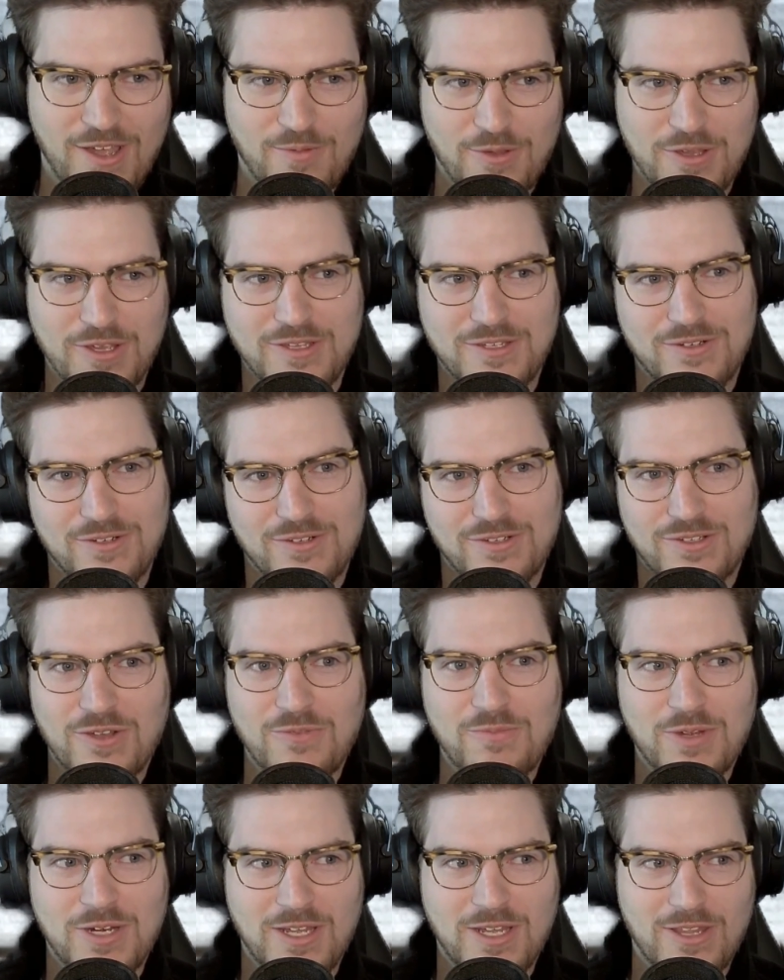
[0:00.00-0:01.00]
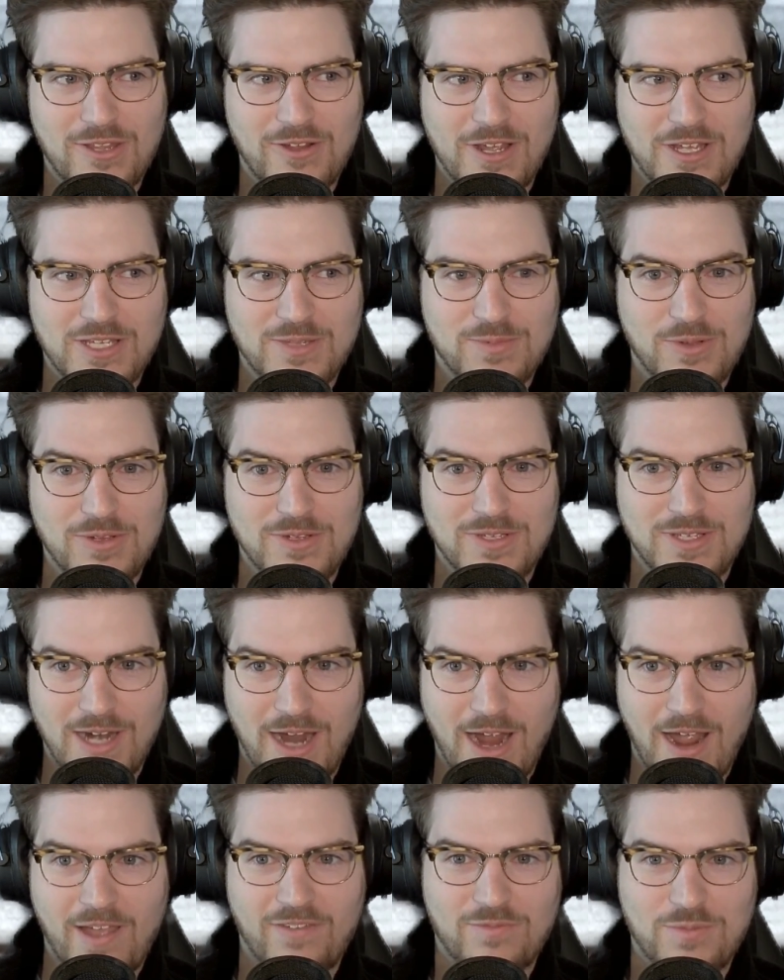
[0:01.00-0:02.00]
Because there's so many other expos that
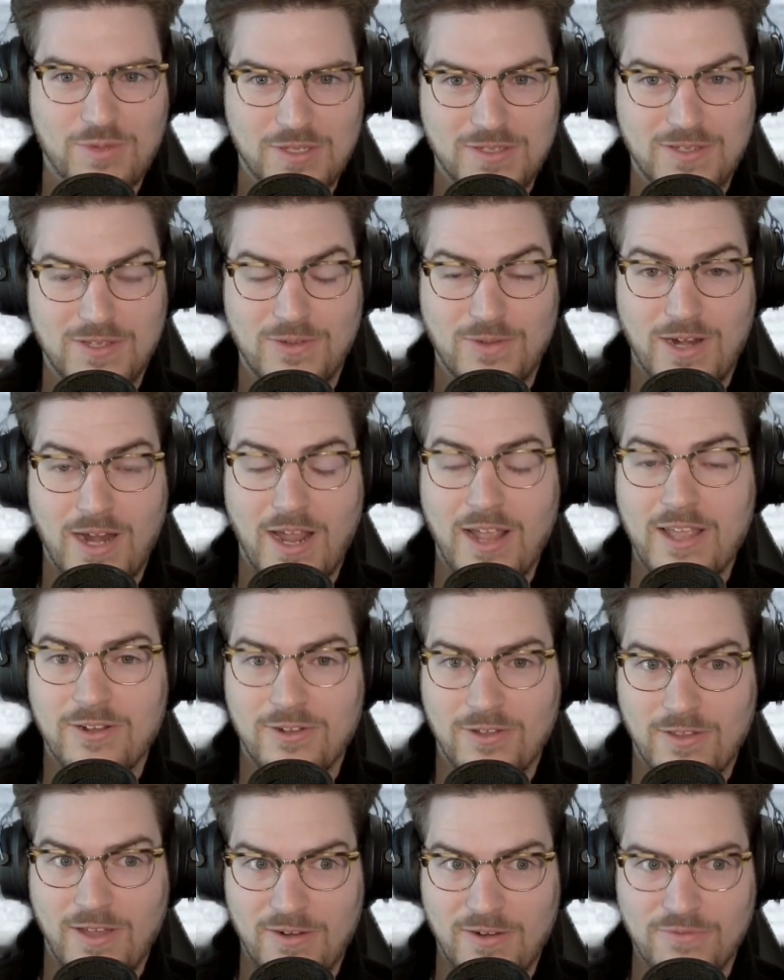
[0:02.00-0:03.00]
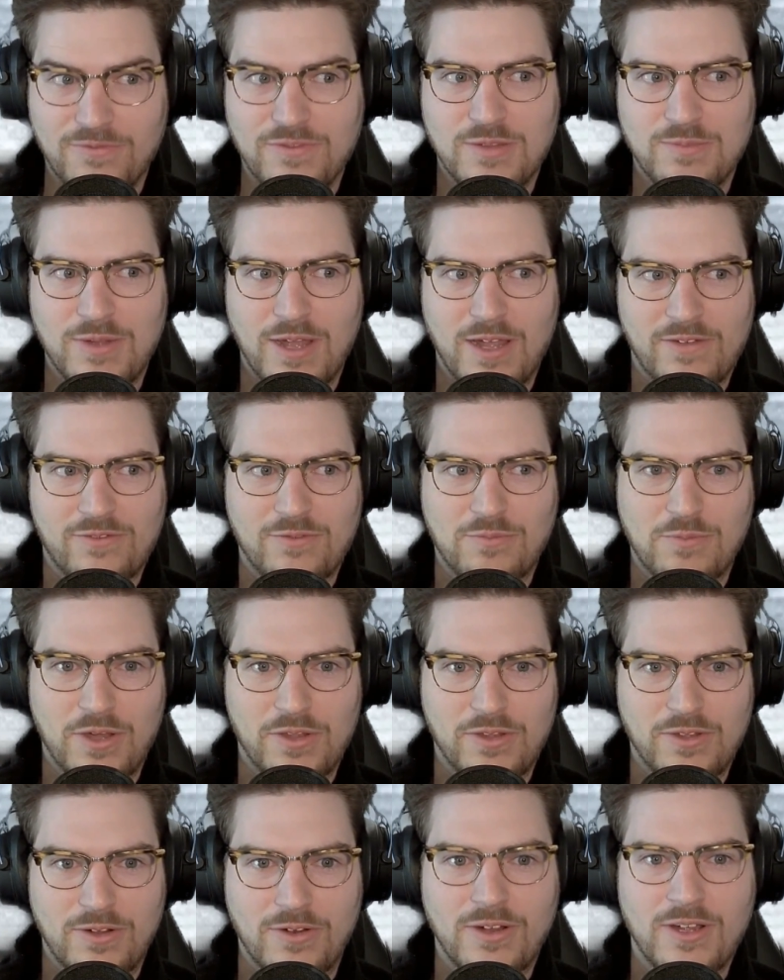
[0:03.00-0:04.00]
I've been to, and I hear a lot of feedback from
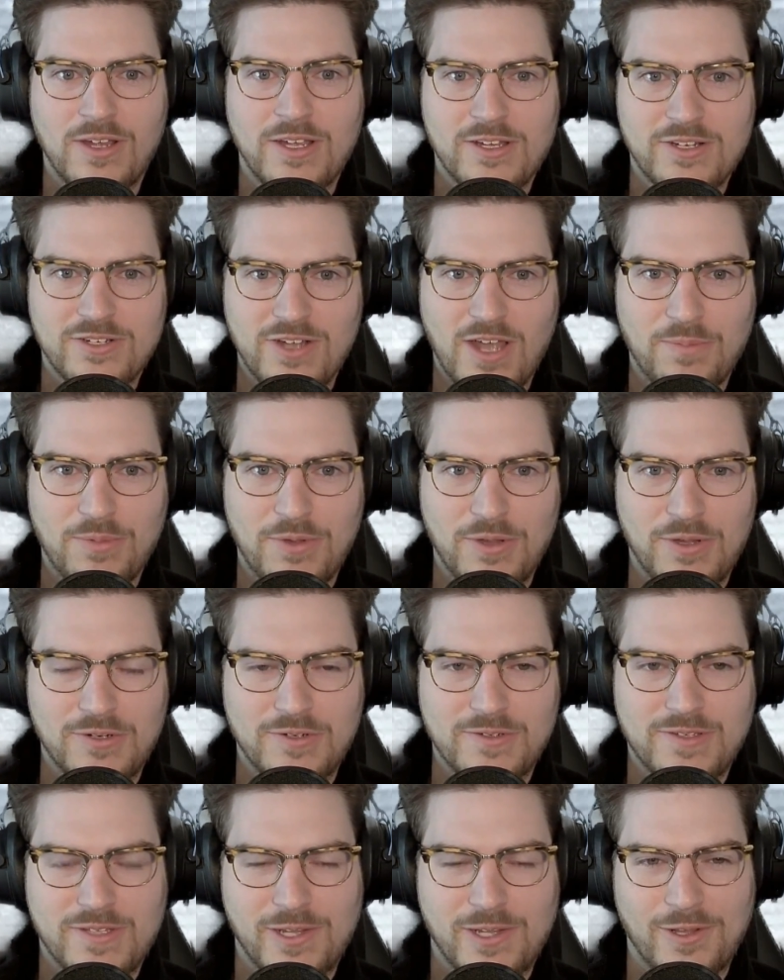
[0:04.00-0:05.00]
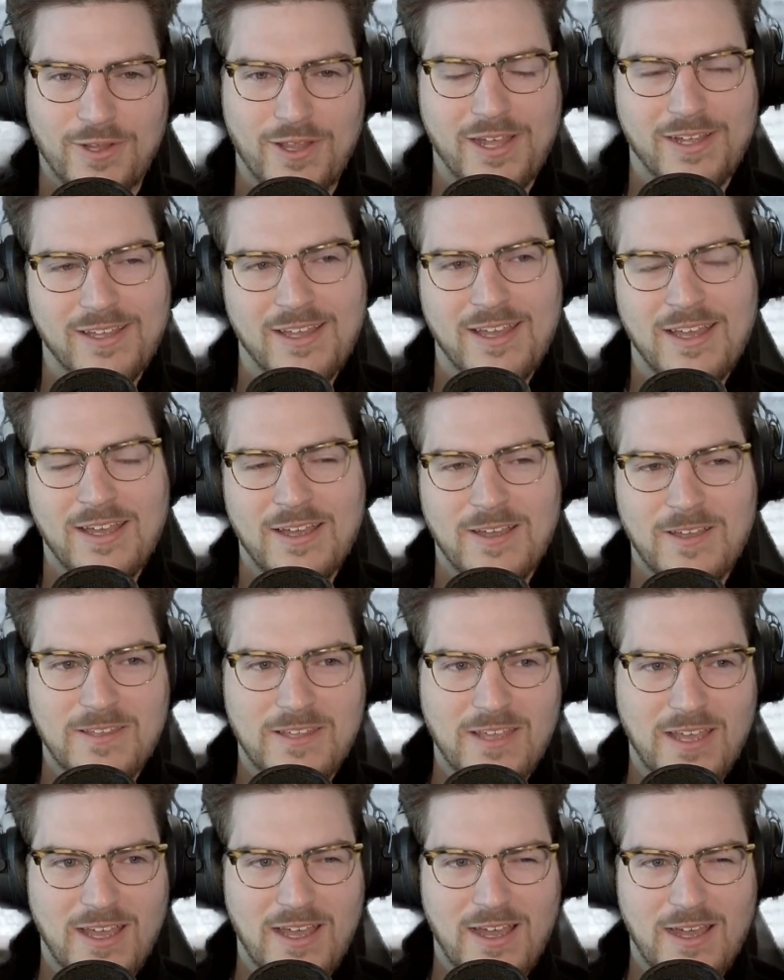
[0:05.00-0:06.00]
other shop owners, and they're like,
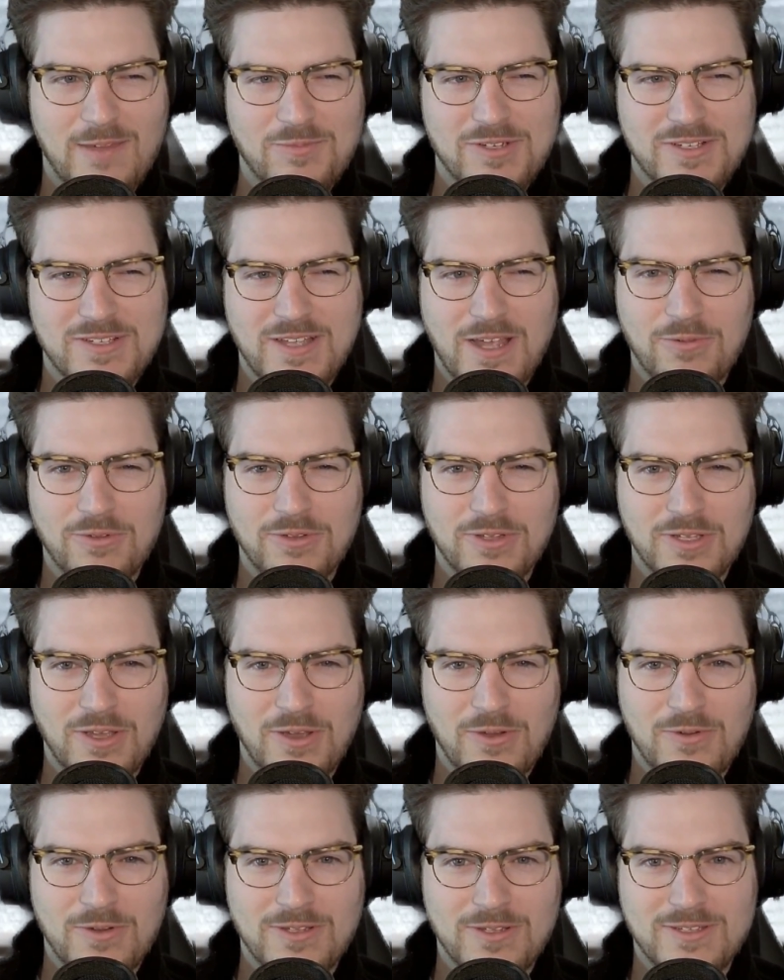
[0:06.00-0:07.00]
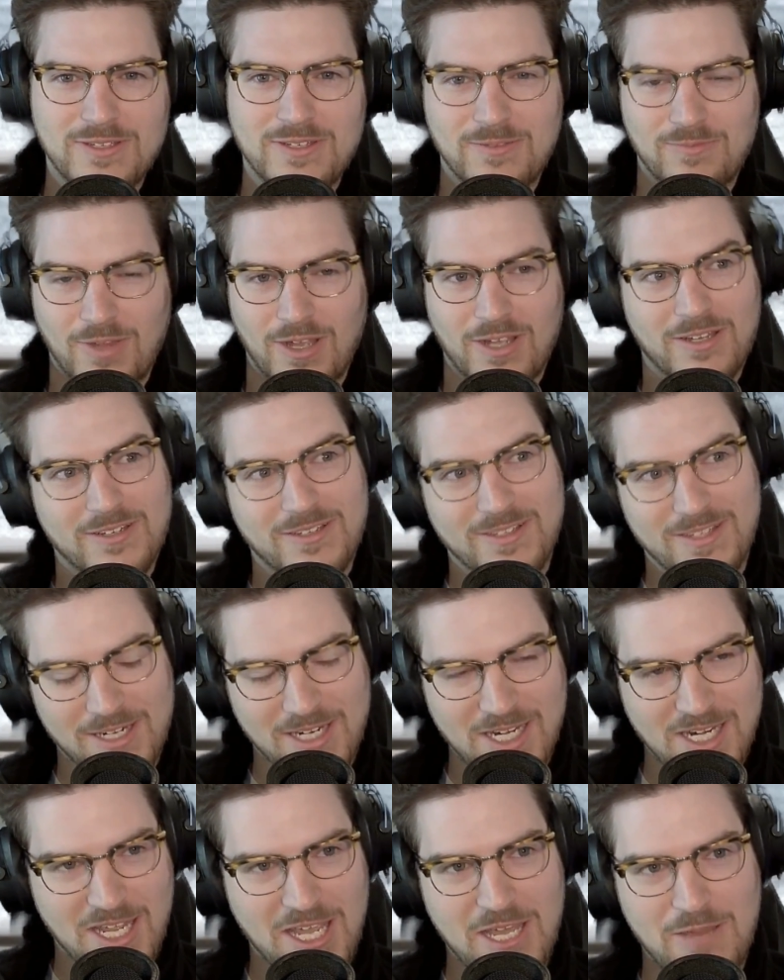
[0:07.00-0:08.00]
yeah, I'm just not really going to, I'm not going to say
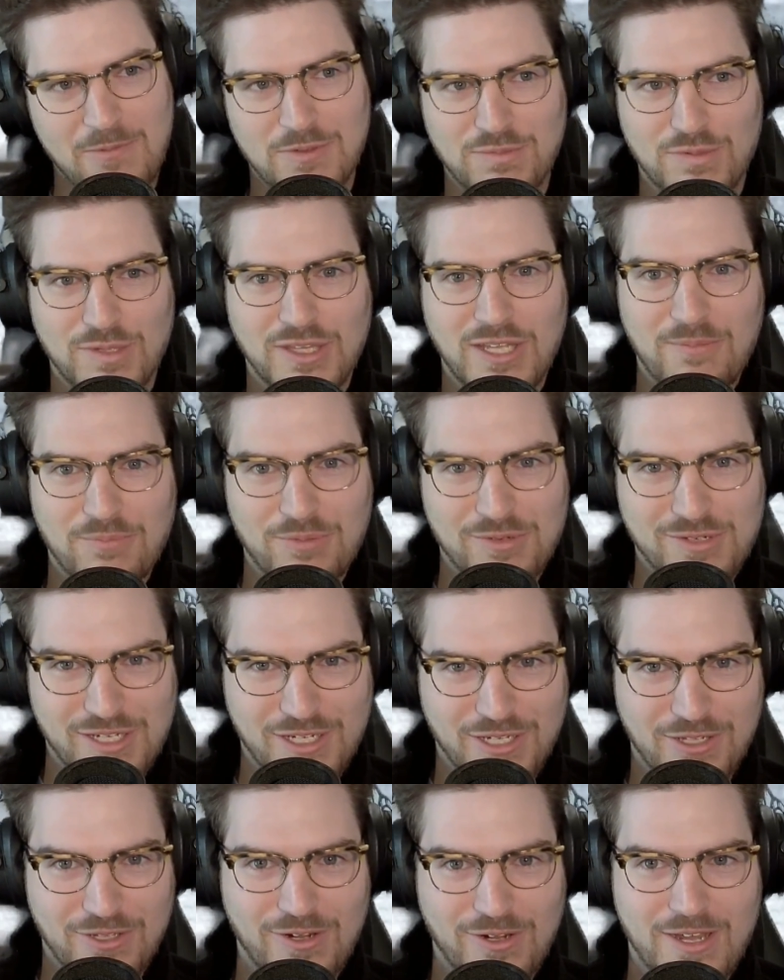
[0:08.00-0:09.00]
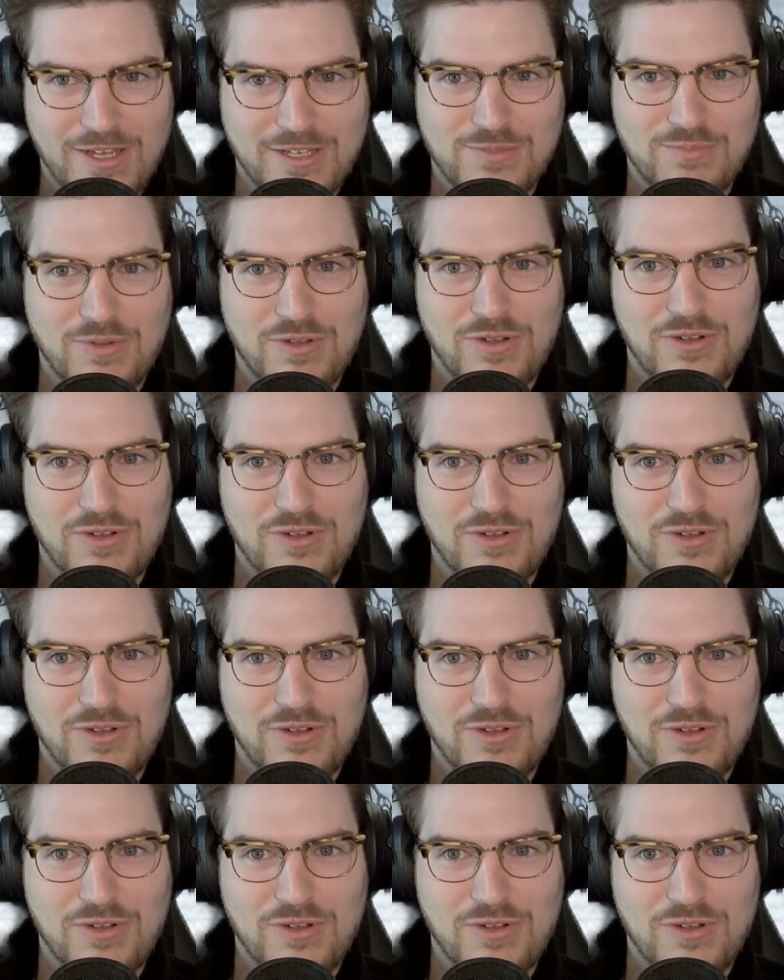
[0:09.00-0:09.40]
any names, but that particular expo,